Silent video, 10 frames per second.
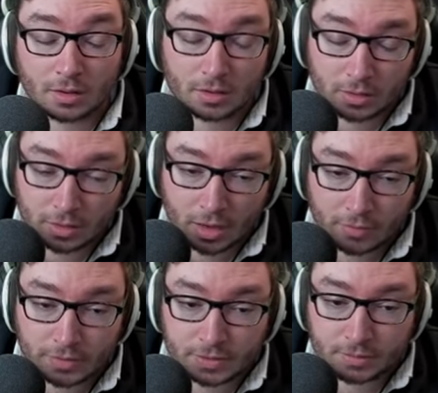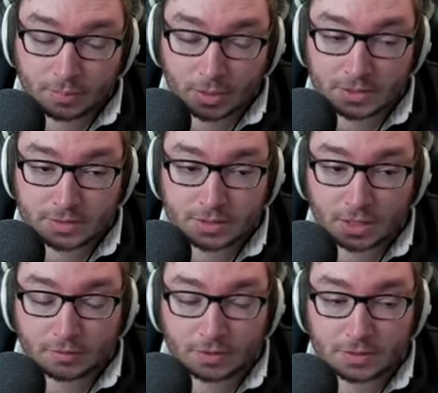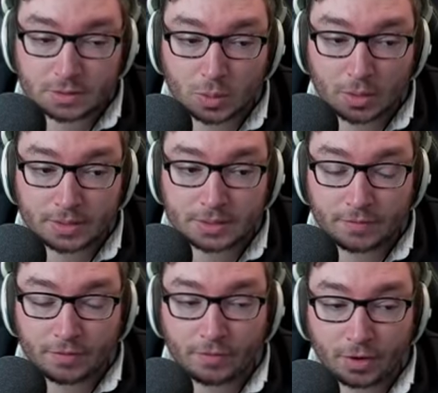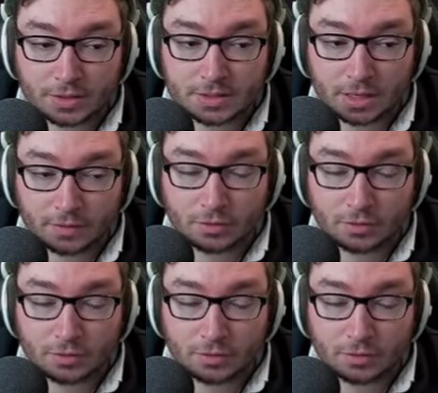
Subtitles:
The other plus side of this as well is, if you find yourself